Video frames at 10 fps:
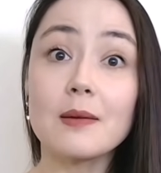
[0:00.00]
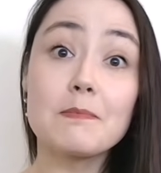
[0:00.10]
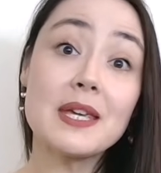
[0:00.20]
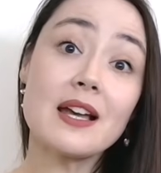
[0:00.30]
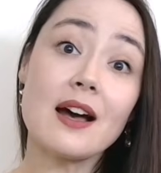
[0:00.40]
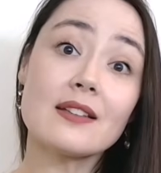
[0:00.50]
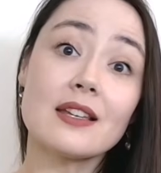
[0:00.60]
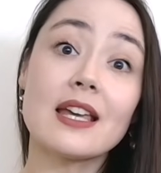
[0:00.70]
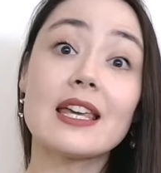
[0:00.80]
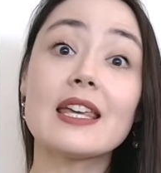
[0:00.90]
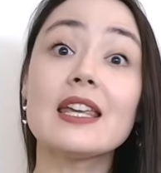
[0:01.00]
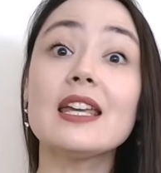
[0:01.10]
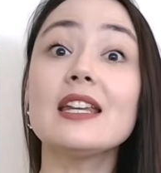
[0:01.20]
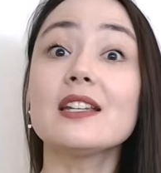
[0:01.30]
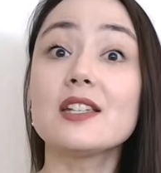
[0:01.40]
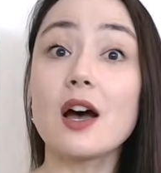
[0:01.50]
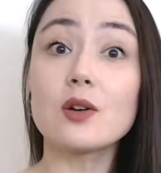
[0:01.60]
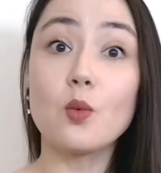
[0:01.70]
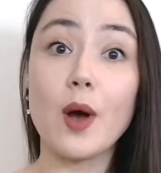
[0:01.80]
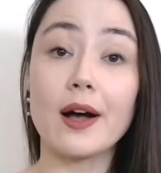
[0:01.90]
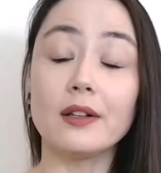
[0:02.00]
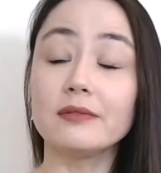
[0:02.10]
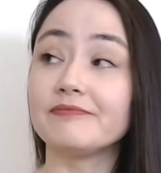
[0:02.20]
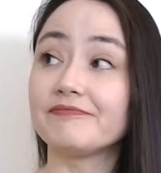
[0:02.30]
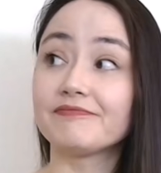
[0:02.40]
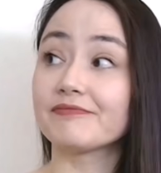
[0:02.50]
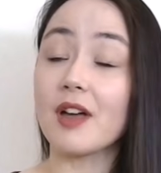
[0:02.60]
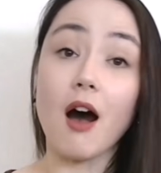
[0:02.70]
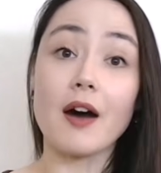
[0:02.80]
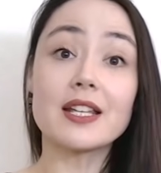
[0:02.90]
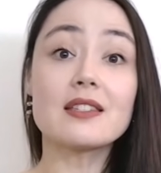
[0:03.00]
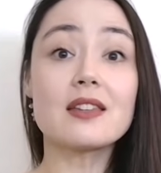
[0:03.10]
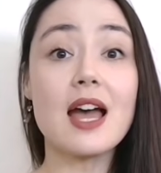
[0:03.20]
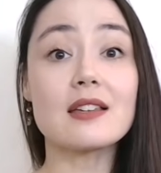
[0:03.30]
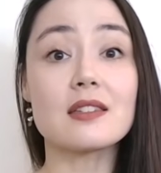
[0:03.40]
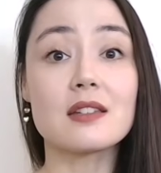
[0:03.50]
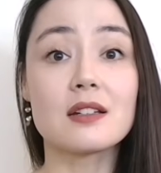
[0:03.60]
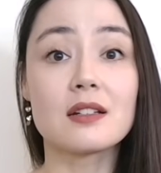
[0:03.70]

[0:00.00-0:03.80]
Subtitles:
because he'd done well on his test.